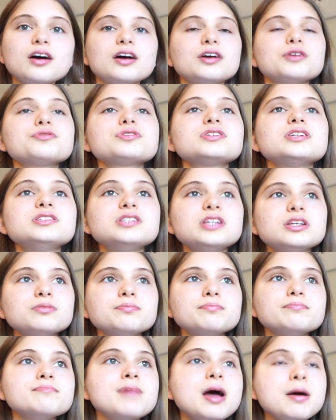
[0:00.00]
I also
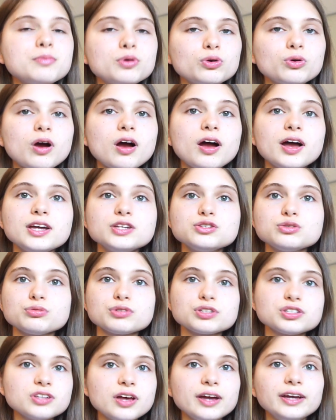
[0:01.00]
didn't memorize or
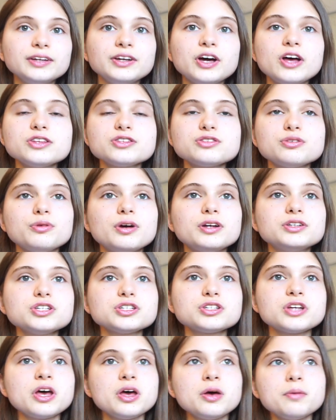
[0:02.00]
recite an answer. I
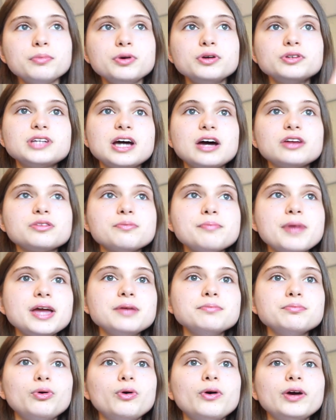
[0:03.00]
just put down the
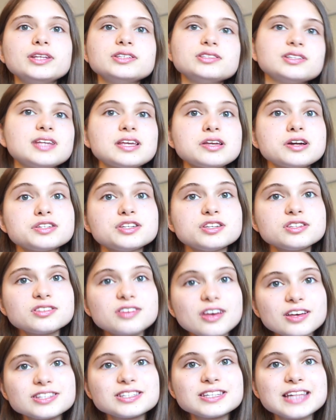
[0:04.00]
main points and then I
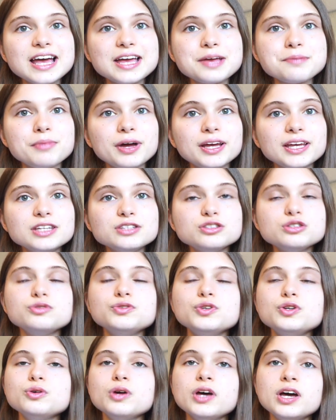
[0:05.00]
discussed that in my
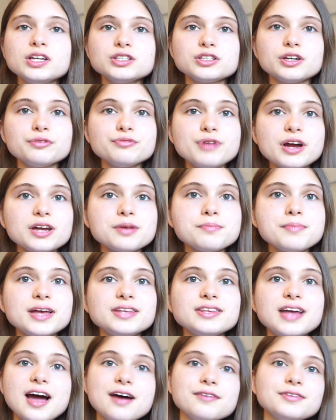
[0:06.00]
interview. So I
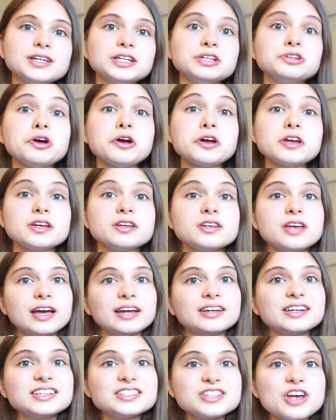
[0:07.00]
recommend having
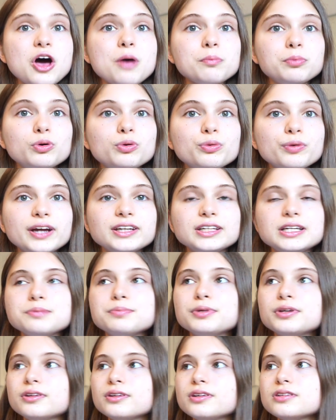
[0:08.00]
an example ready,
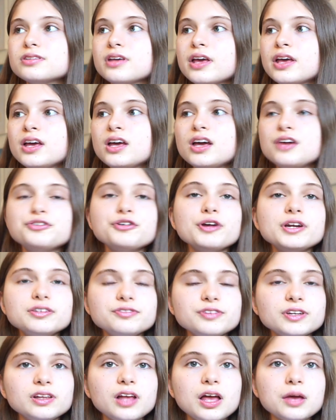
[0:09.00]
because if you're
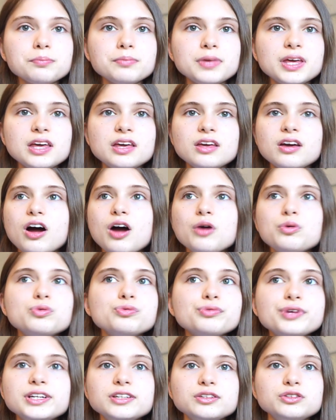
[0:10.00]
anything like me, I will
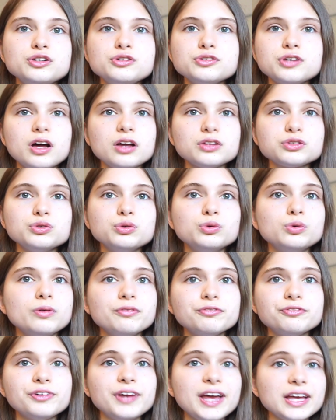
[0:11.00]
read a news article
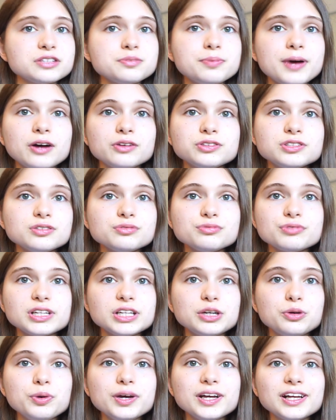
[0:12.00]
and forget about it
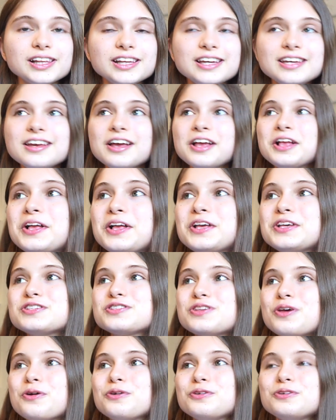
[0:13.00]
really quickly.
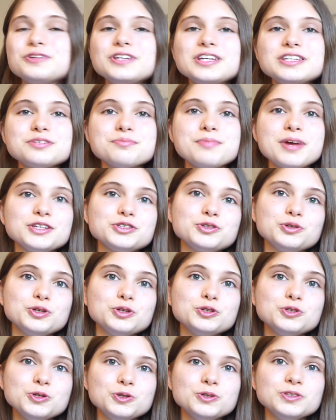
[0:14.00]
So you need to make sure you
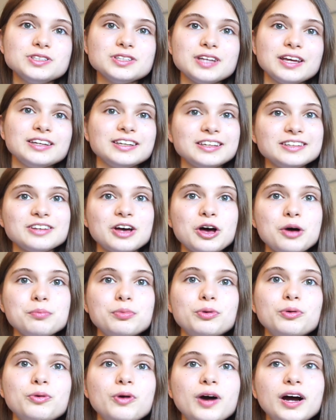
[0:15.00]
choose an
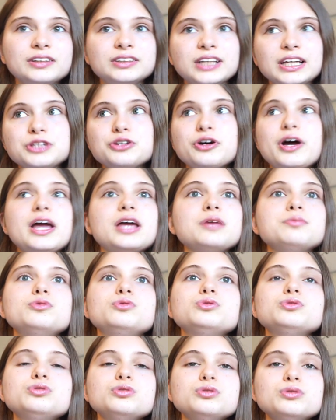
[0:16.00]
example and then you're
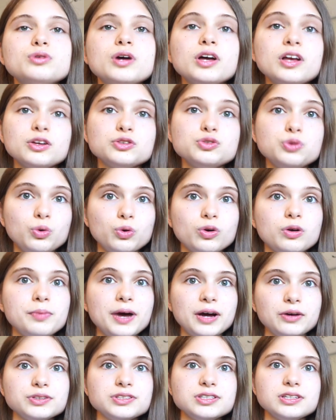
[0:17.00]
able to talk
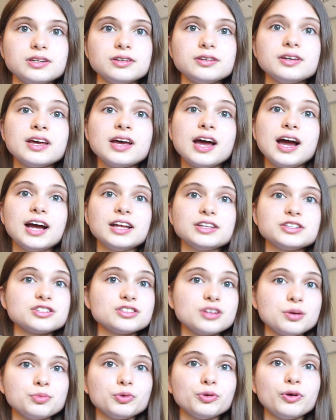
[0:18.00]
about it and
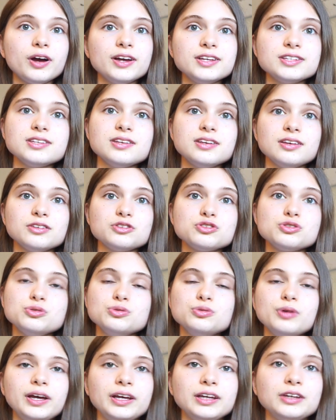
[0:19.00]
summarize it
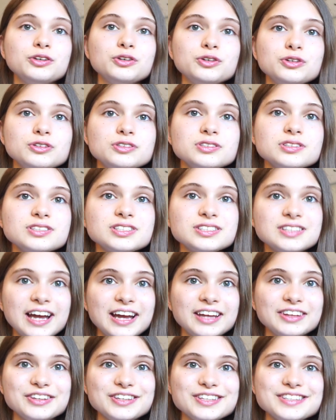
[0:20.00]
to a good
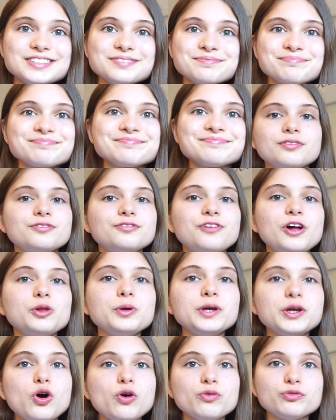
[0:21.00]
standard.
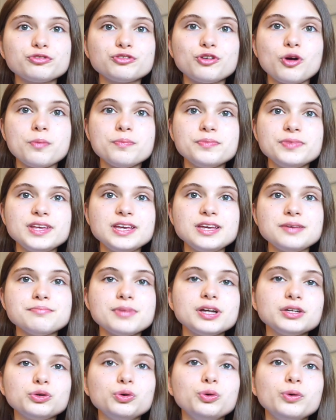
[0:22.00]
Following on from the
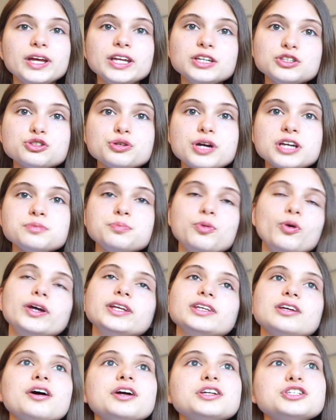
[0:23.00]
medical interest
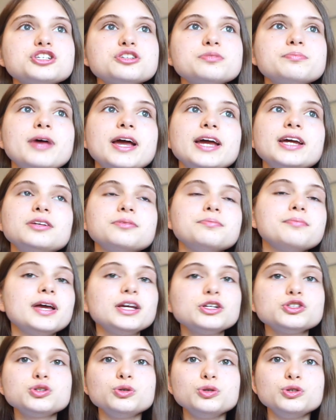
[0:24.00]
point that I just made,
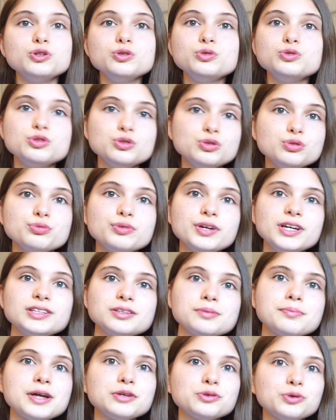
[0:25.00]
make sure you do read
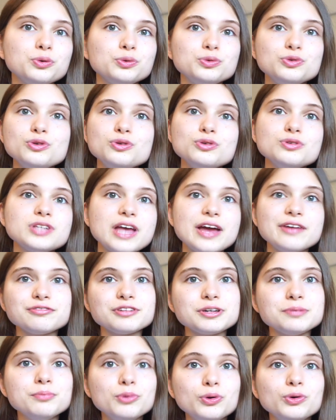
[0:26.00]
the medical news
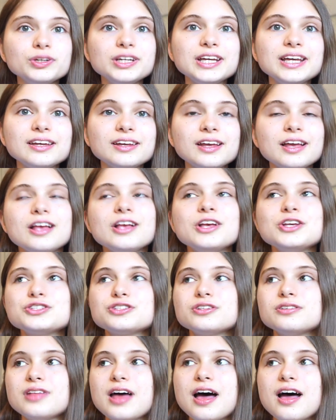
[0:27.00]
every morning
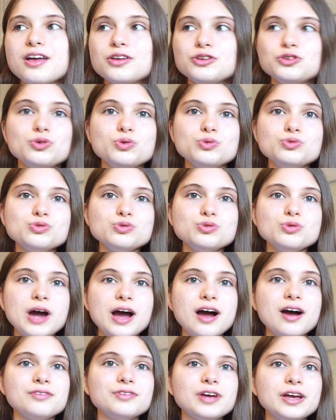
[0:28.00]
so that you do
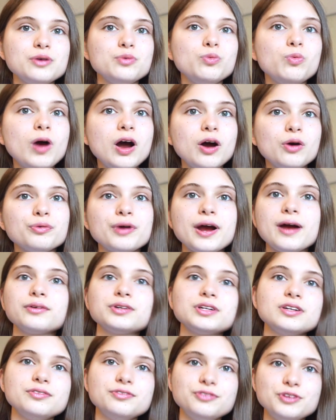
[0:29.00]
have a
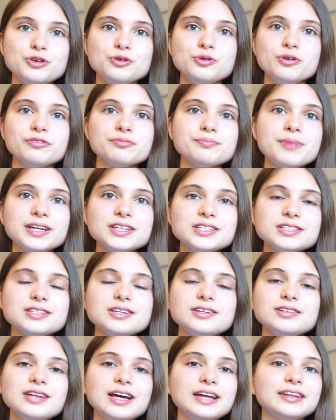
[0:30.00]
well-rounded view of
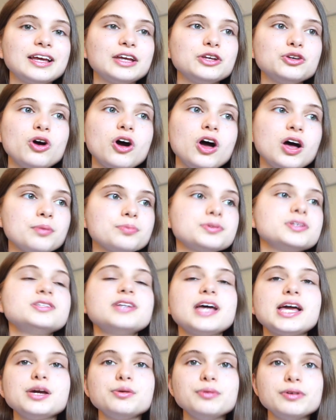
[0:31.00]
medicine and that you're up to
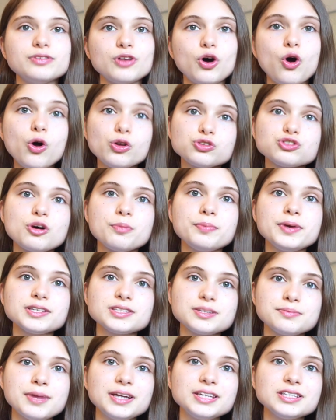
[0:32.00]
date with the hot
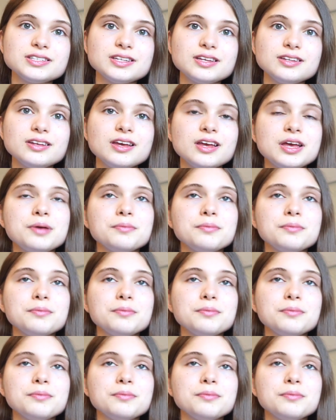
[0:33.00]
topics in medicine.